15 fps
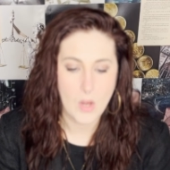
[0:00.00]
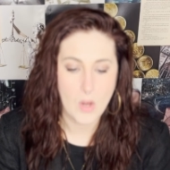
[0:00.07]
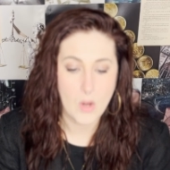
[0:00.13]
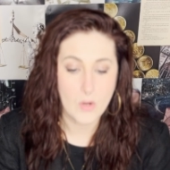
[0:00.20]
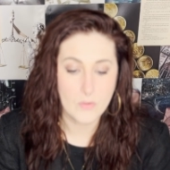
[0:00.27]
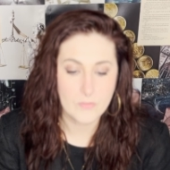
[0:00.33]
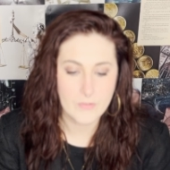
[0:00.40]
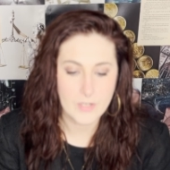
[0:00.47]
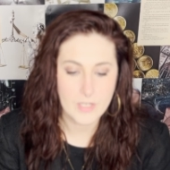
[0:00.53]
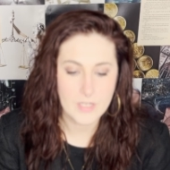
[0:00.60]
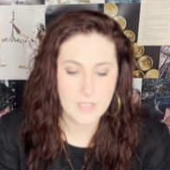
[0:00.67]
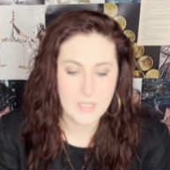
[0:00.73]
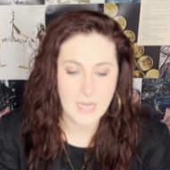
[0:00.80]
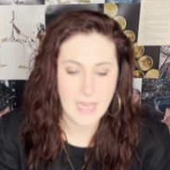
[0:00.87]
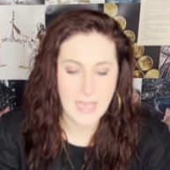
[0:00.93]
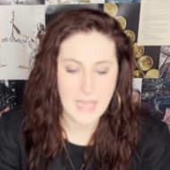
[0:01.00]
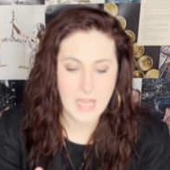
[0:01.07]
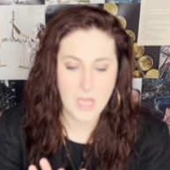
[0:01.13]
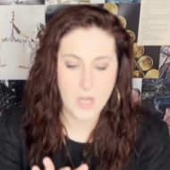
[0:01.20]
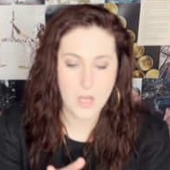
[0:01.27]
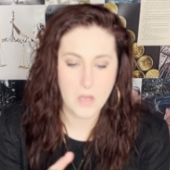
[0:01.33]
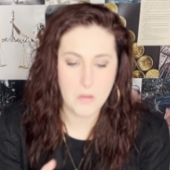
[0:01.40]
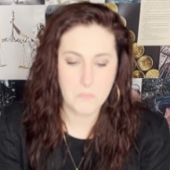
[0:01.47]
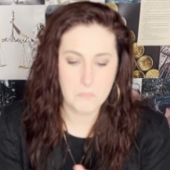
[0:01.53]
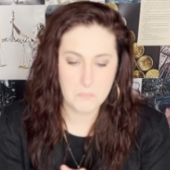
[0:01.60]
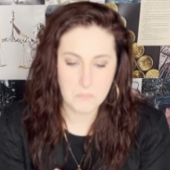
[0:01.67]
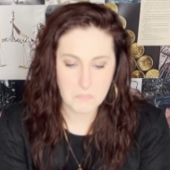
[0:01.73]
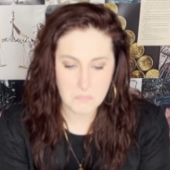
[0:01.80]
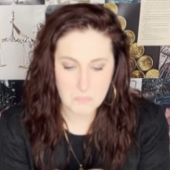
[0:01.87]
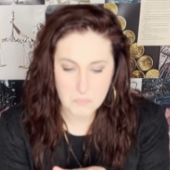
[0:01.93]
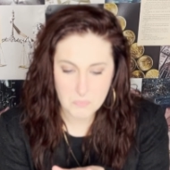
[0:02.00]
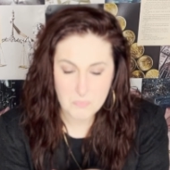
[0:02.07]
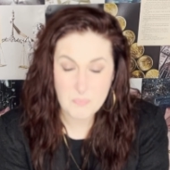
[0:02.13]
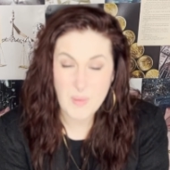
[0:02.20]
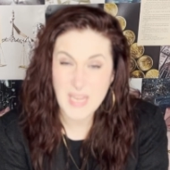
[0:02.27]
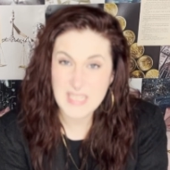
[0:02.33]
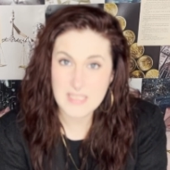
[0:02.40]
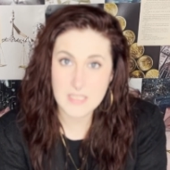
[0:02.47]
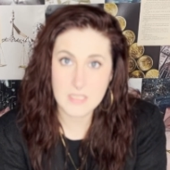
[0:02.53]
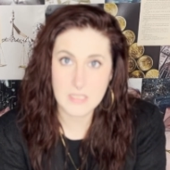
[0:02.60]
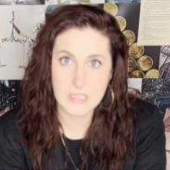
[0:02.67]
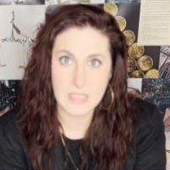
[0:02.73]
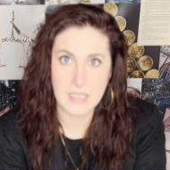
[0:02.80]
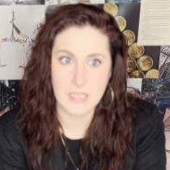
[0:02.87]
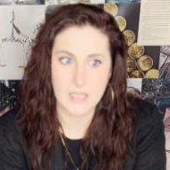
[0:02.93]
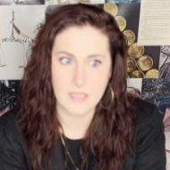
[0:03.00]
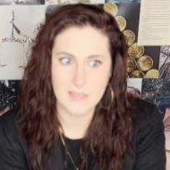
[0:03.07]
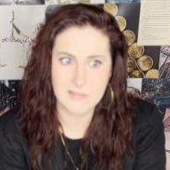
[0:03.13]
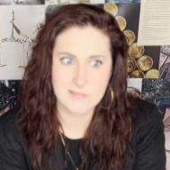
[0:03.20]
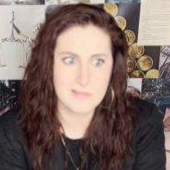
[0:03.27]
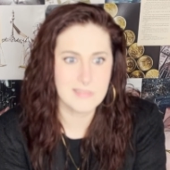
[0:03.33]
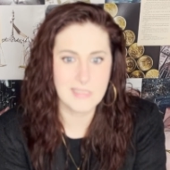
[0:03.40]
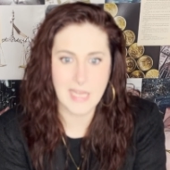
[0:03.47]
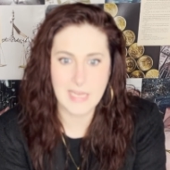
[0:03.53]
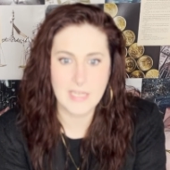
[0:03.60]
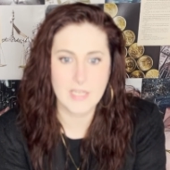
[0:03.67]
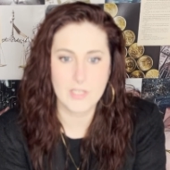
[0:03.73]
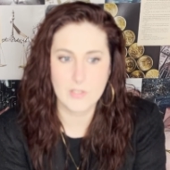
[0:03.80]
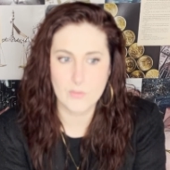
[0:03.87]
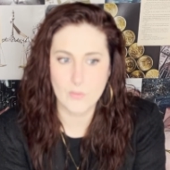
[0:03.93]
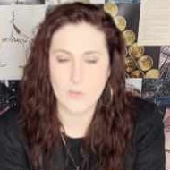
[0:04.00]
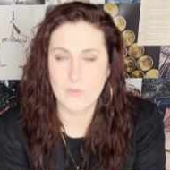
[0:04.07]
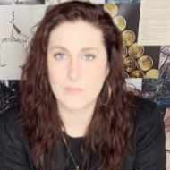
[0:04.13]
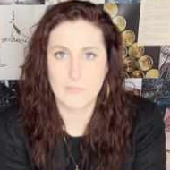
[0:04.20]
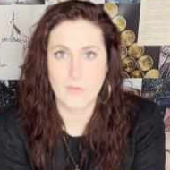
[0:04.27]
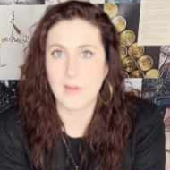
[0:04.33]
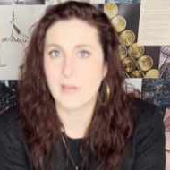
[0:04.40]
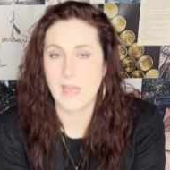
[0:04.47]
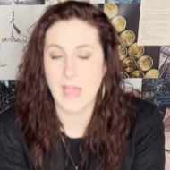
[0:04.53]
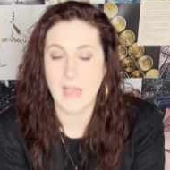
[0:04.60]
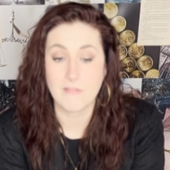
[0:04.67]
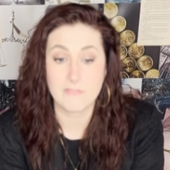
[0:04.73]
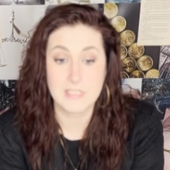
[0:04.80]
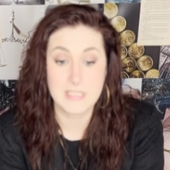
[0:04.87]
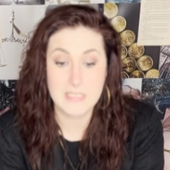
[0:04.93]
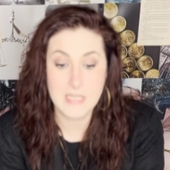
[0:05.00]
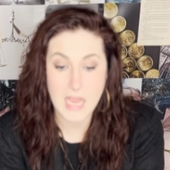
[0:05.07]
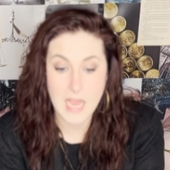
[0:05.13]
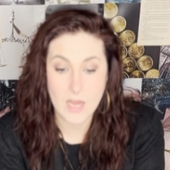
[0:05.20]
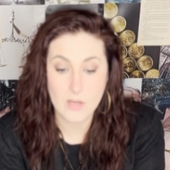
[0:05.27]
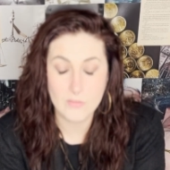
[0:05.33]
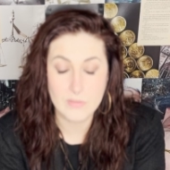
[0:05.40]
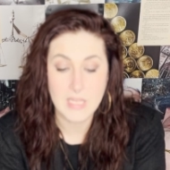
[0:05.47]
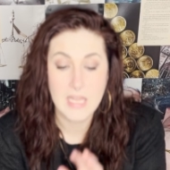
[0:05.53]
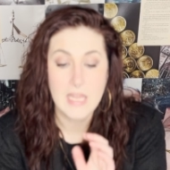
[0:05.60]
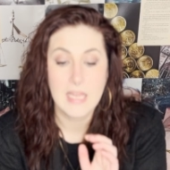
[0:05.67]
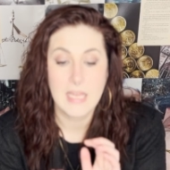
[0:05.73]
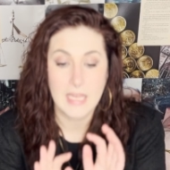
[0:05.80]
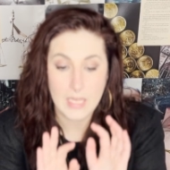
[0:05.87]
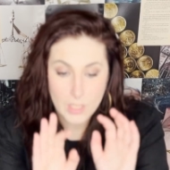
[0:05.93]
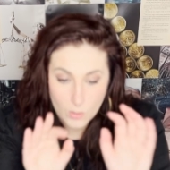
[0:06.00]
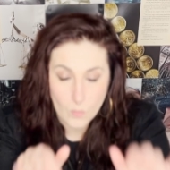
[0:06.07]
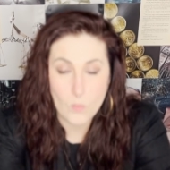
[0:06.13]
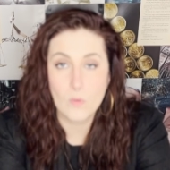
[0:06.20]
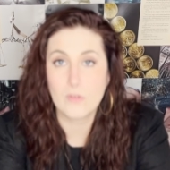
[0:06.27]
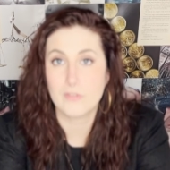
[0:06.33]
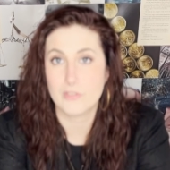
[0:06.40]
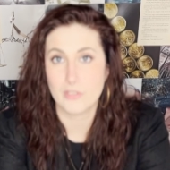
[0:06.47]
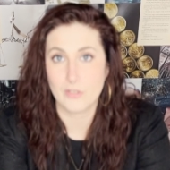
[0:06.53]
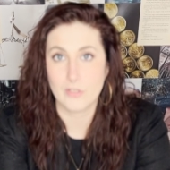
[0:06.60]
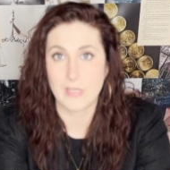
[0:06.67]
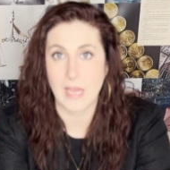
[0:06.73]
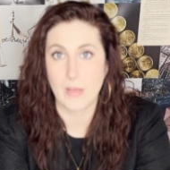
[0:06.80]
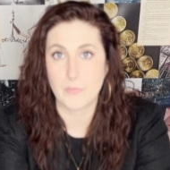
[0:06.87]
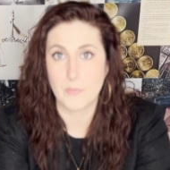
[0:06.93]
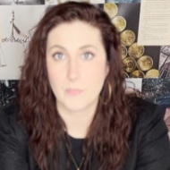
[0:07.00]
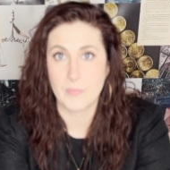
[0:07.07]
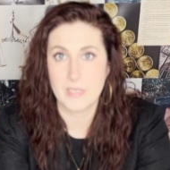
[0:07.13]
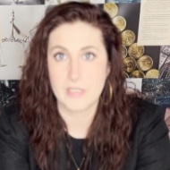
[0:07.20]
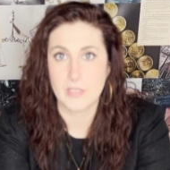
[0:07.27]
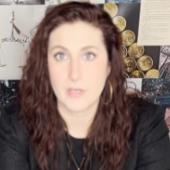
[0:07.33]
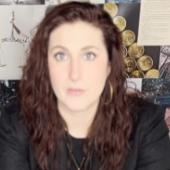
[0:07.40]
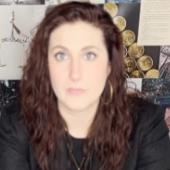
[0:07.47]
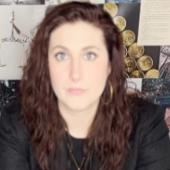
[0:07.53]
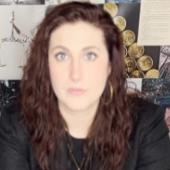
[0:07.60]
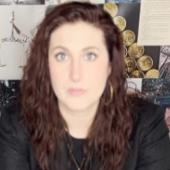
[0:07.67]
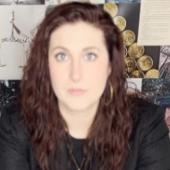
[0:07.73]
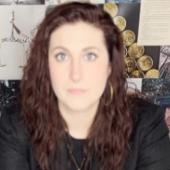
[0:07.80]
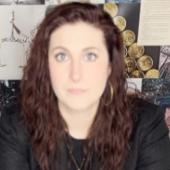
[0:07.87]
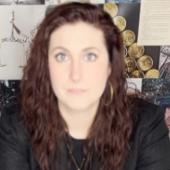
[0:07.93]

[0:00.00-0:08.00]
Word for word: over, basically laying your front half down in order to look out the windows,